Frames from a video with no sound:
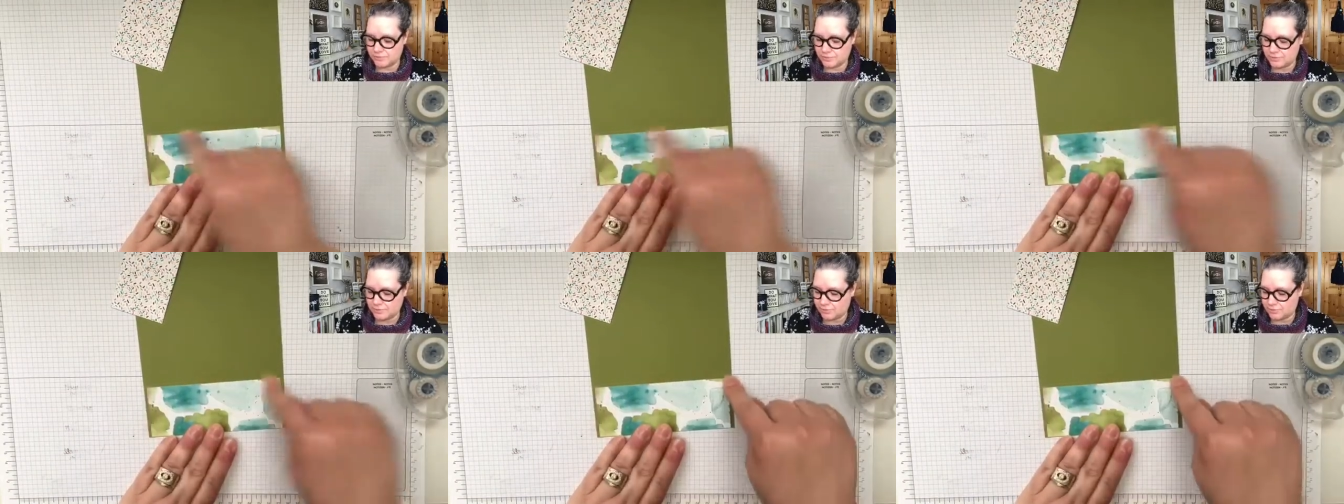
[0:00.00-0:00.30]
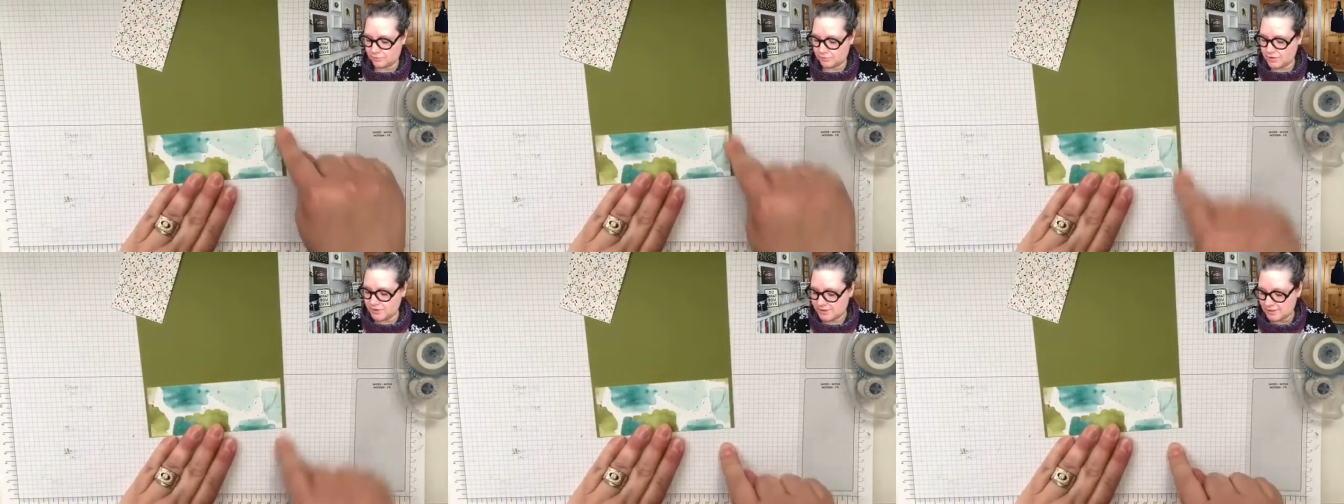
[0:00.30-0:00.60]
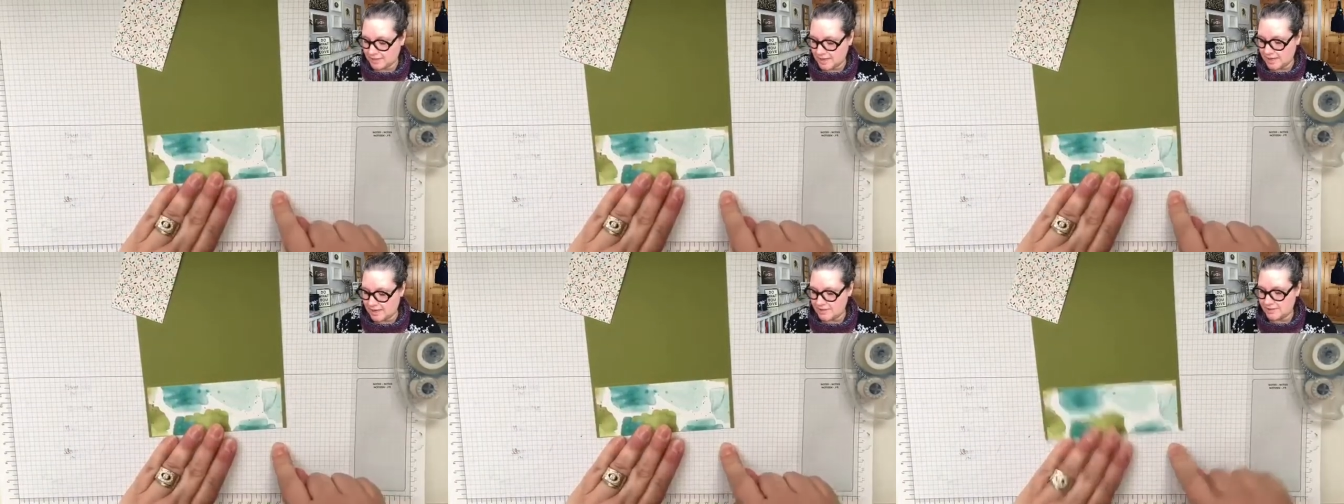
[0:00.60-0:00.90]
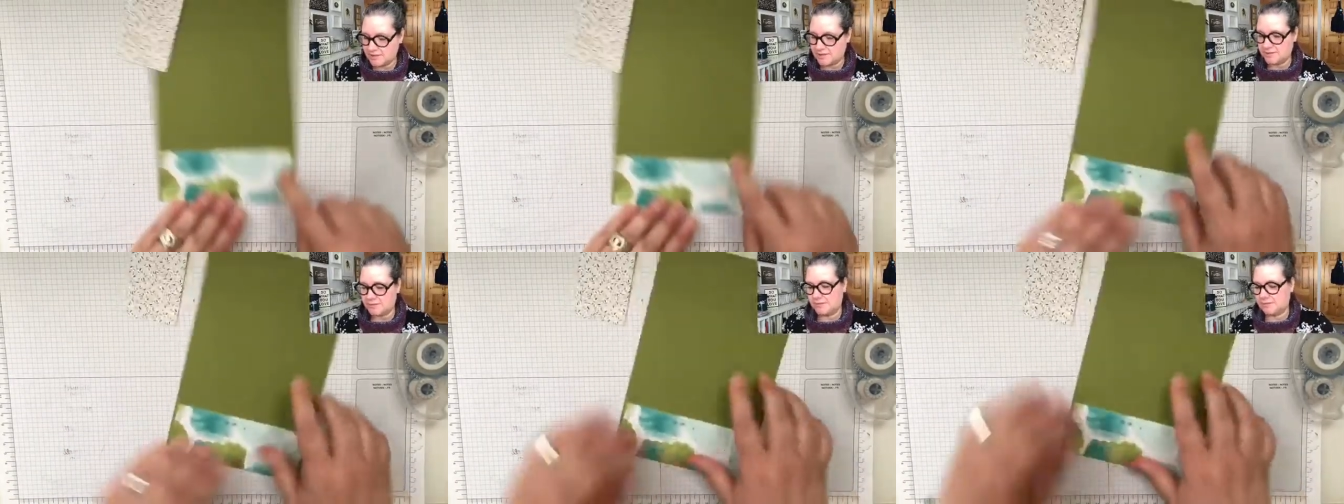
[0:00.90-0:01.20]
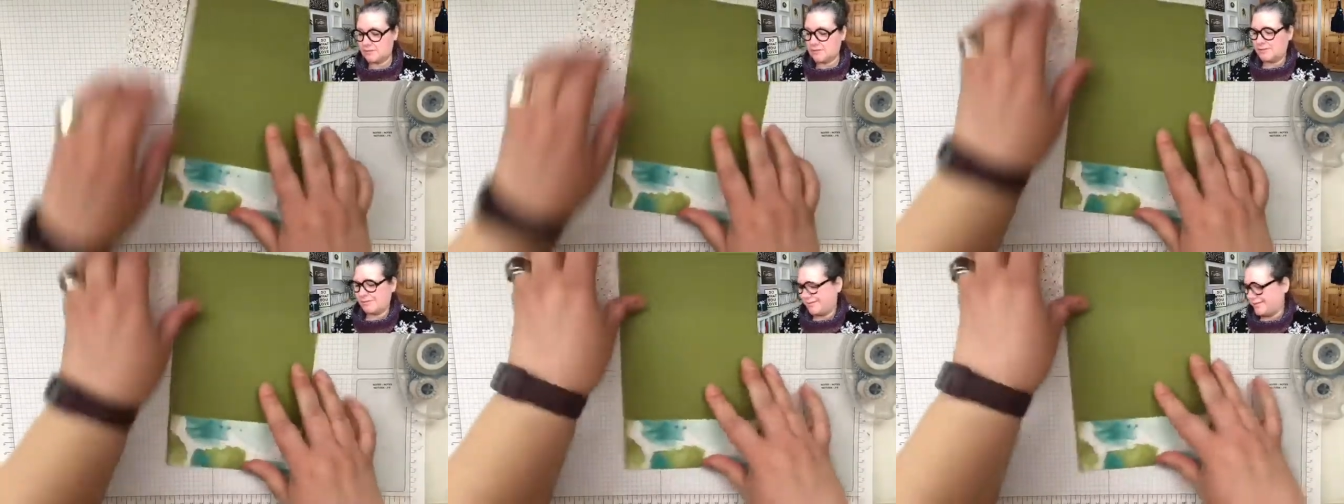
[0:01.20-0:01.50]
the three sides.
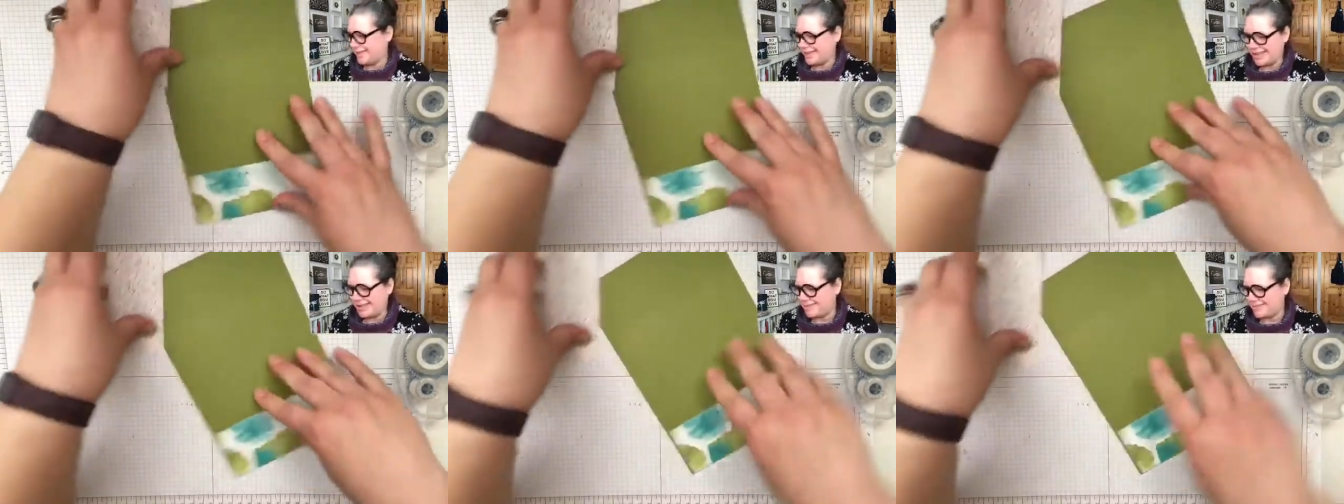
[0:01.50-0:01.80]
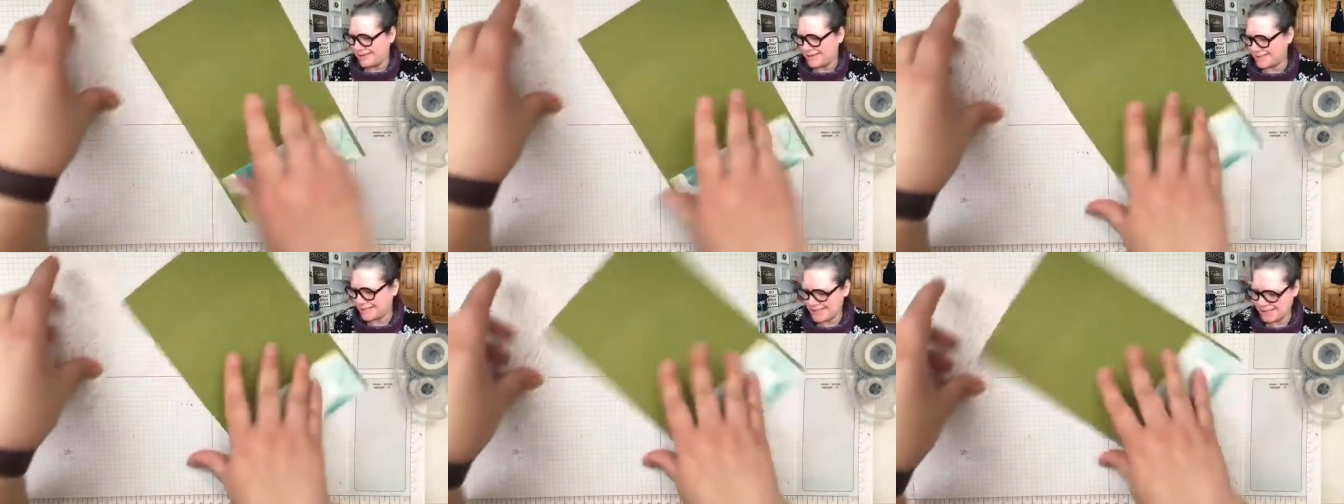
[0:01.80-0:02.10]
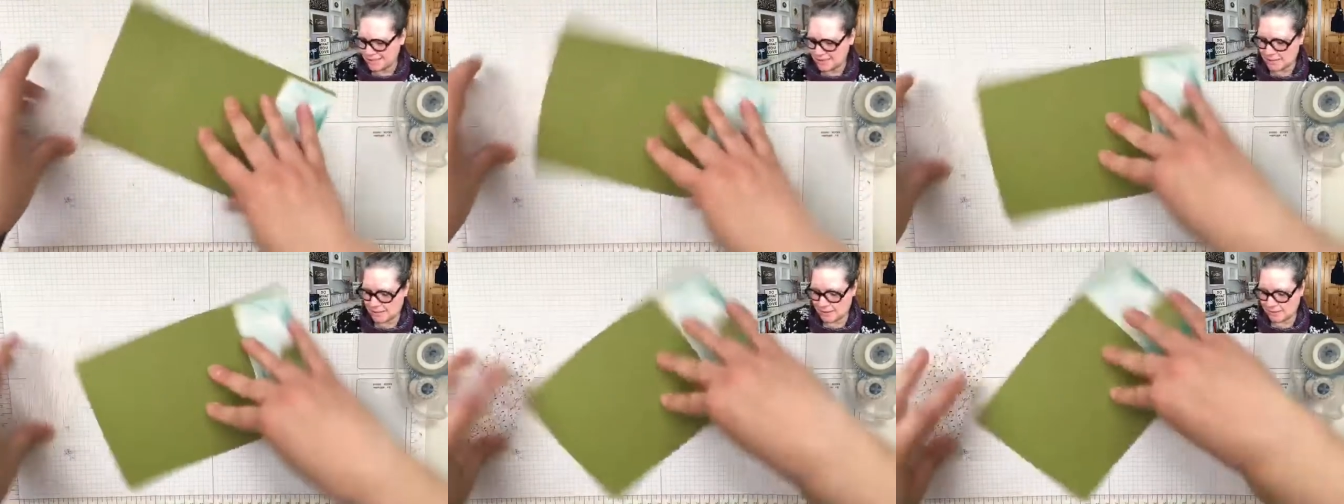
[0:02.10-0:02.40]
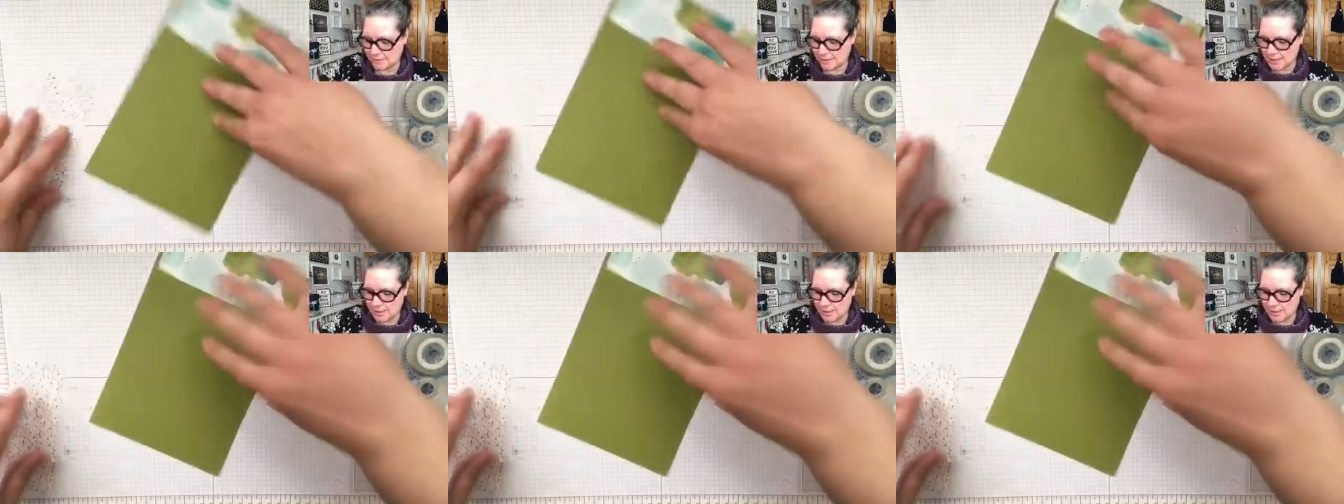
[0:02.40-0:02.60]
Hopefully that makes sense.